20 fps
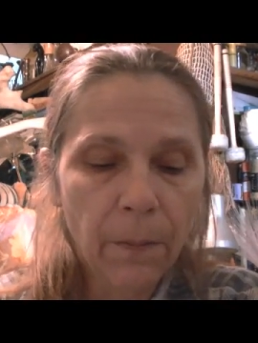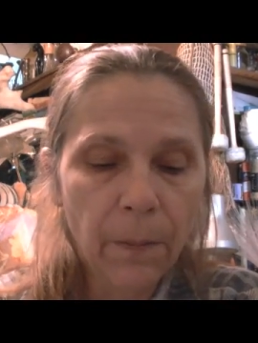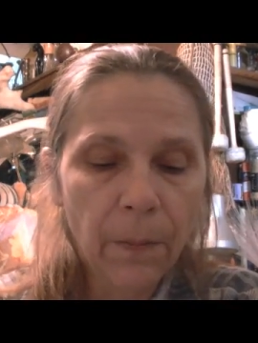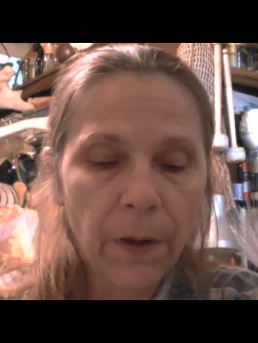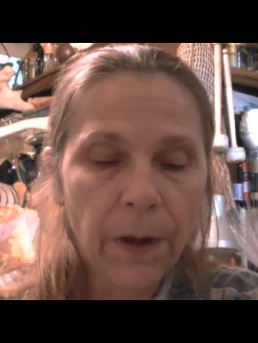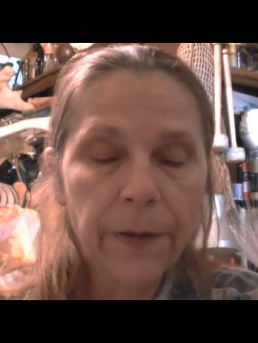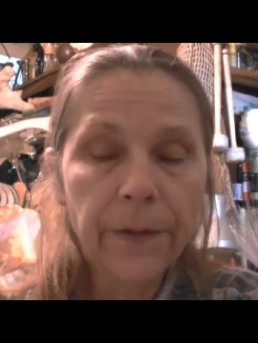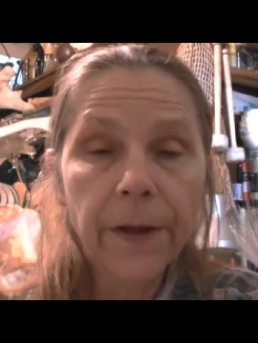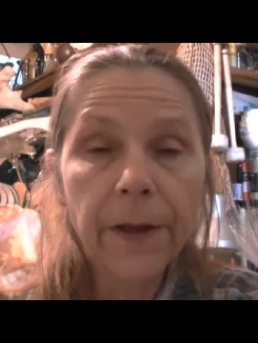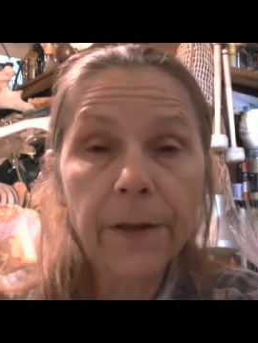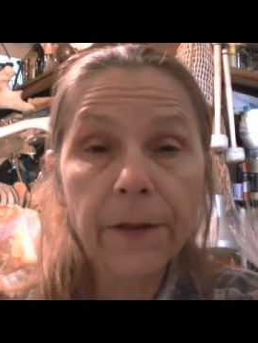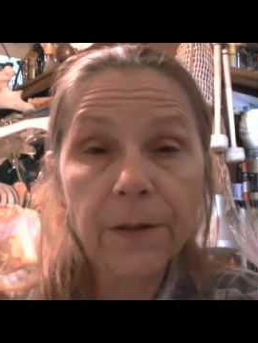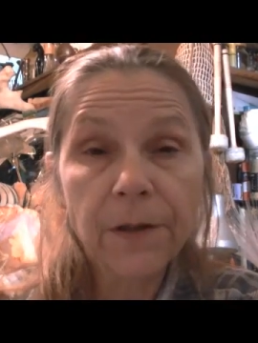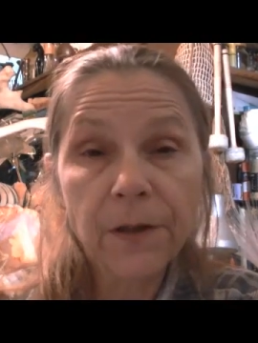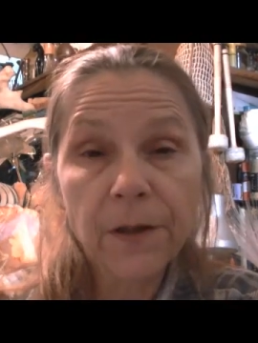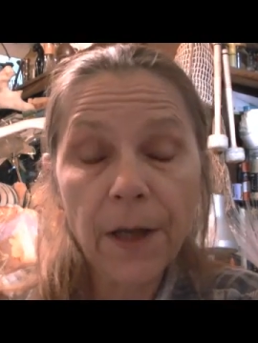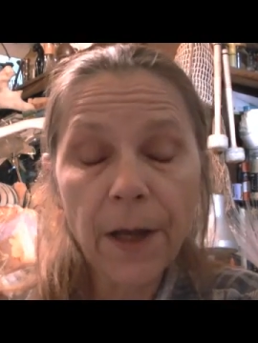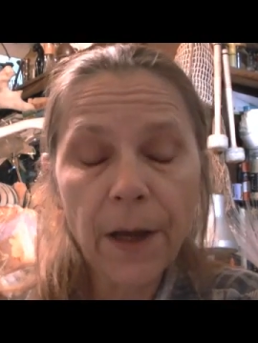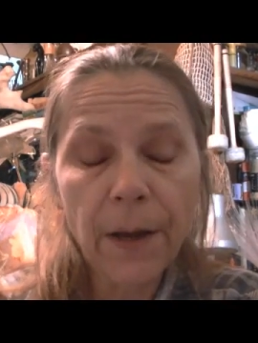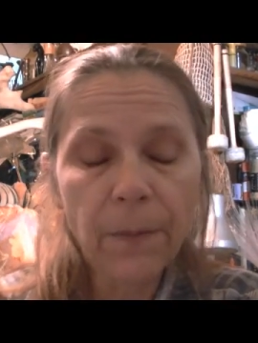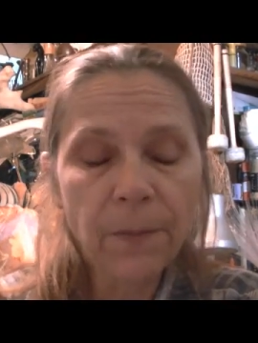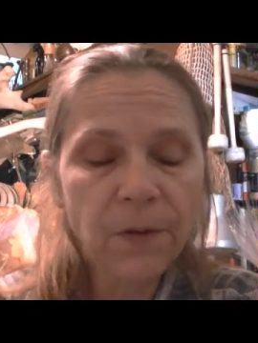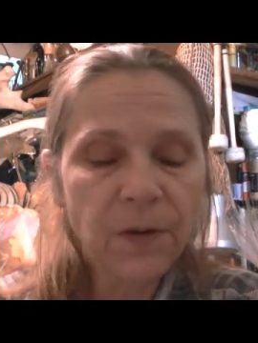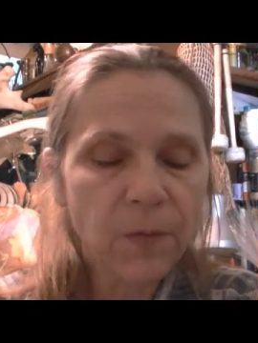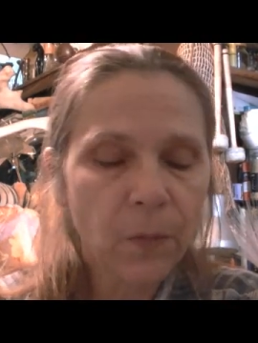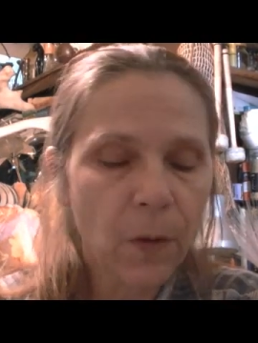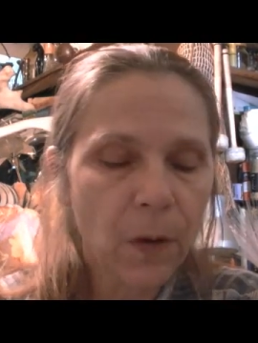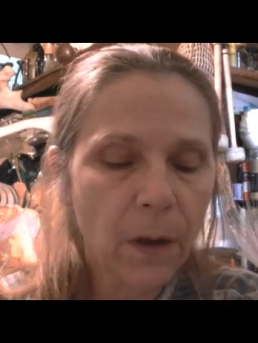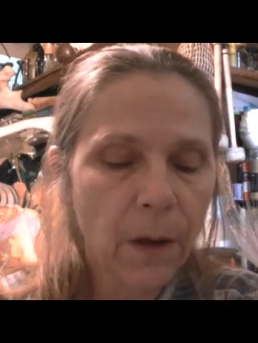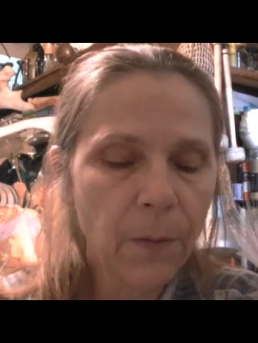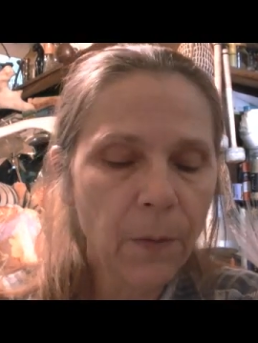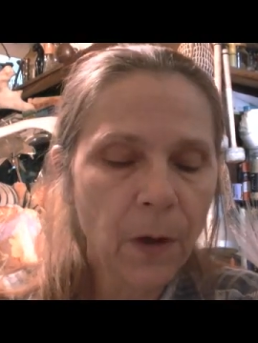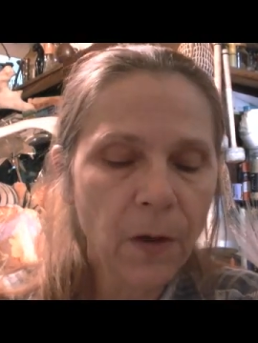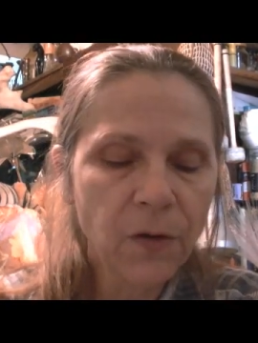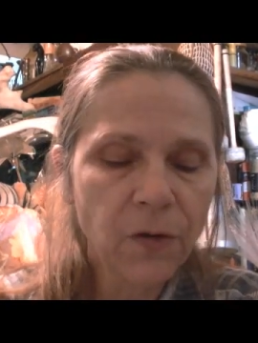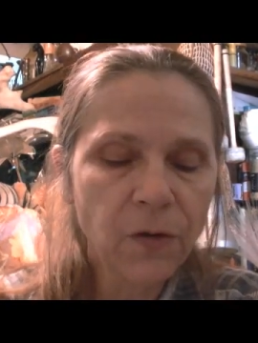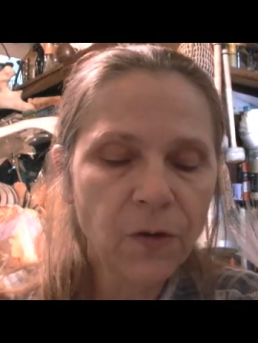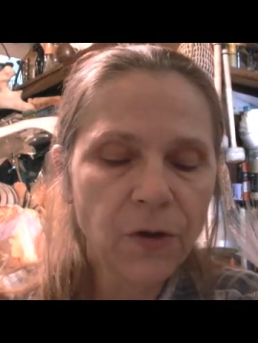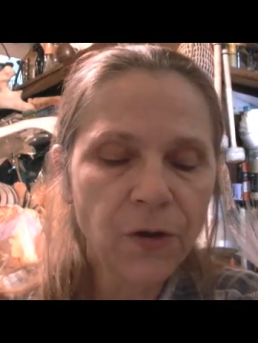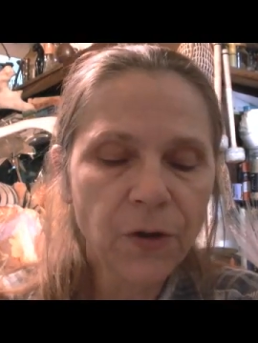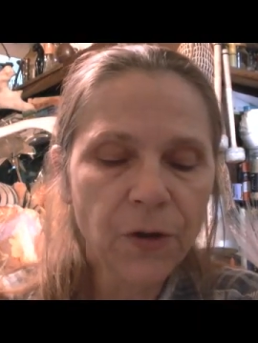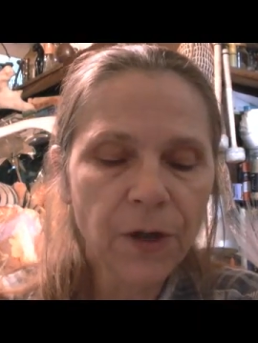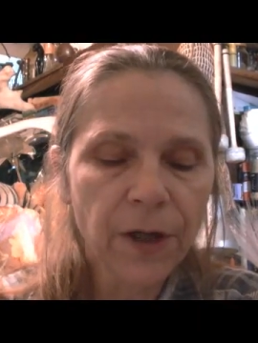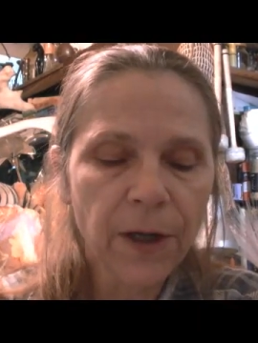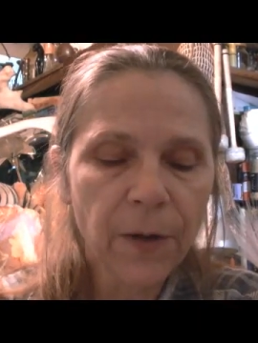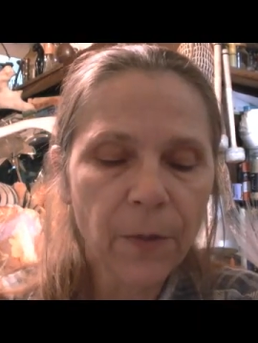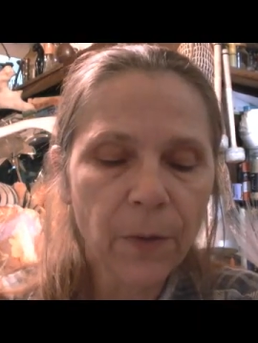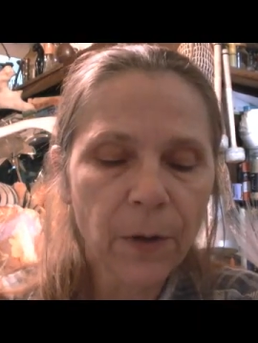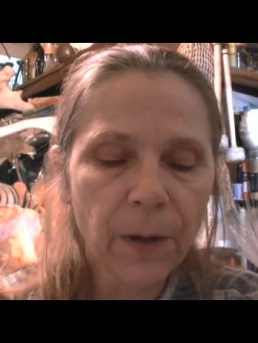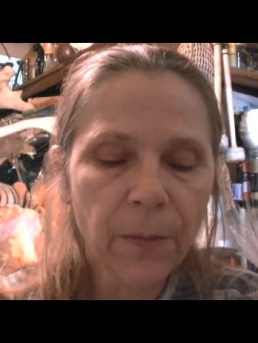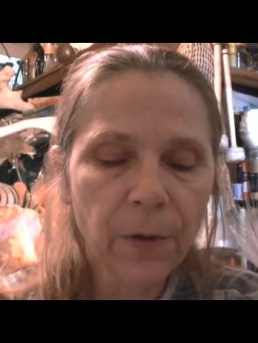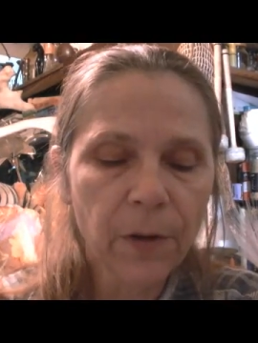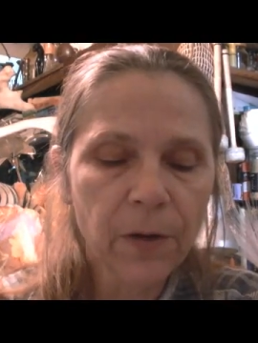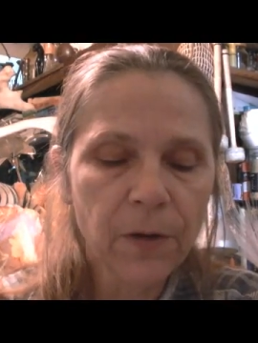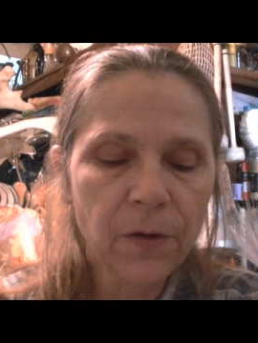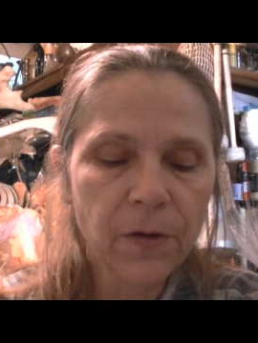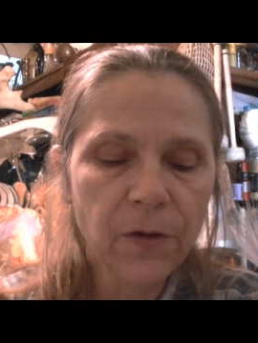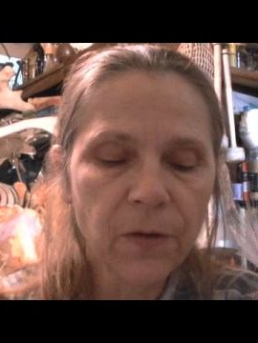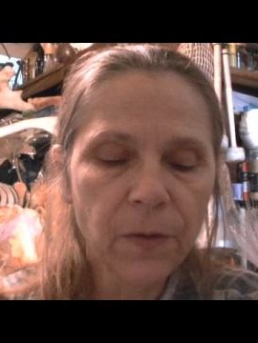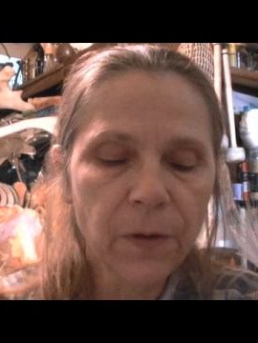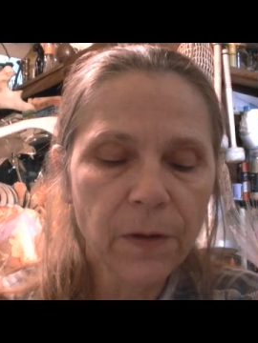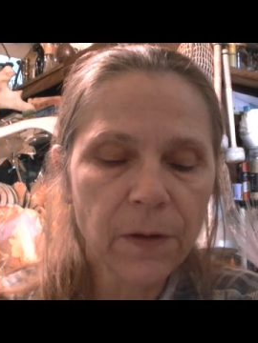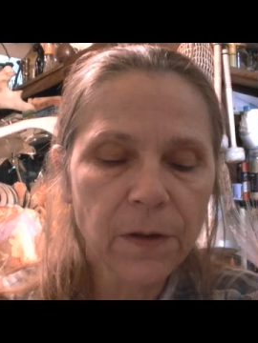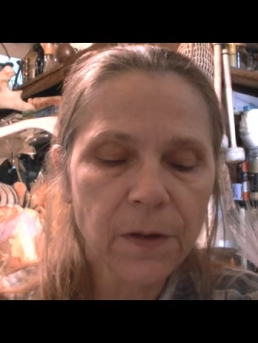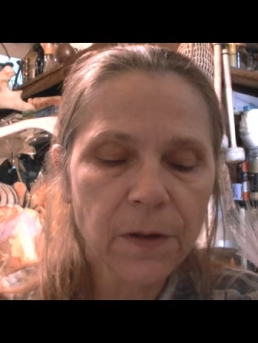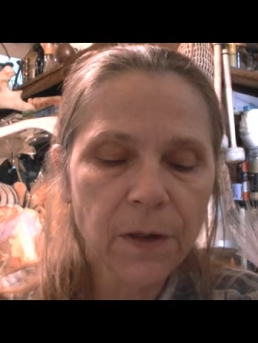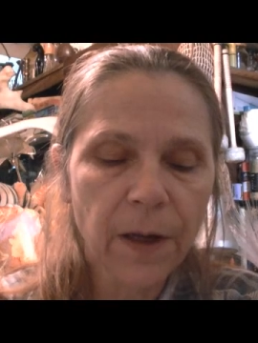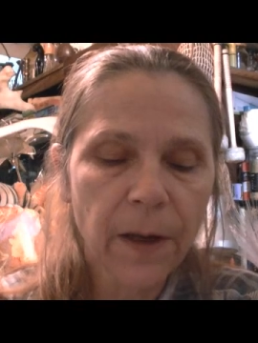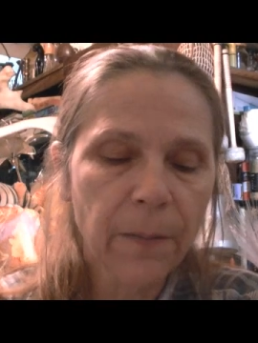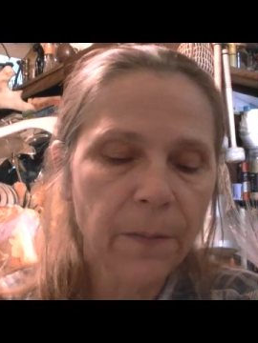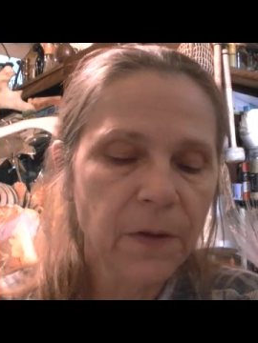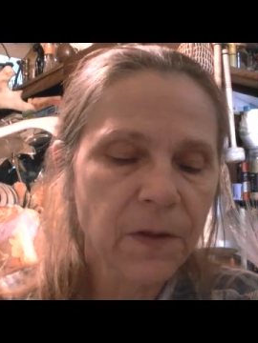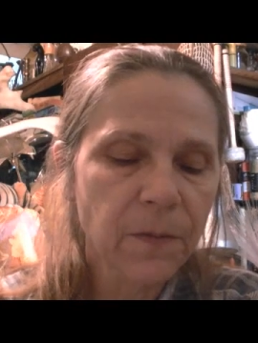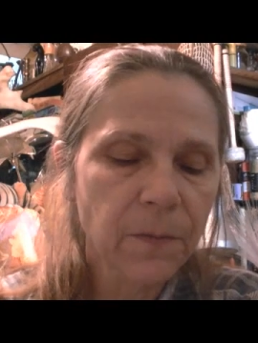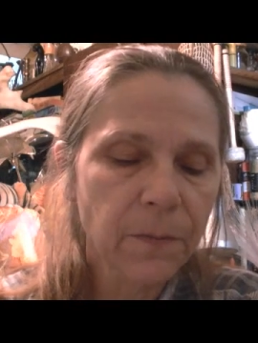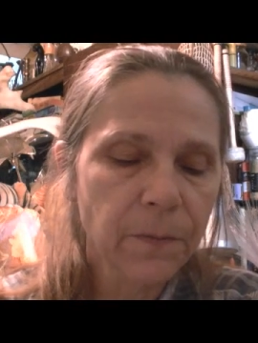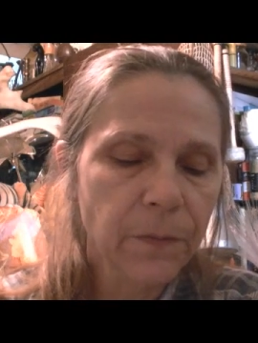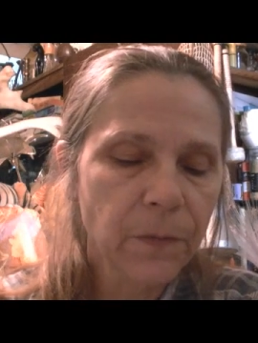And then the stems, well, I'm not too sure yet what I'm going to do with the stems.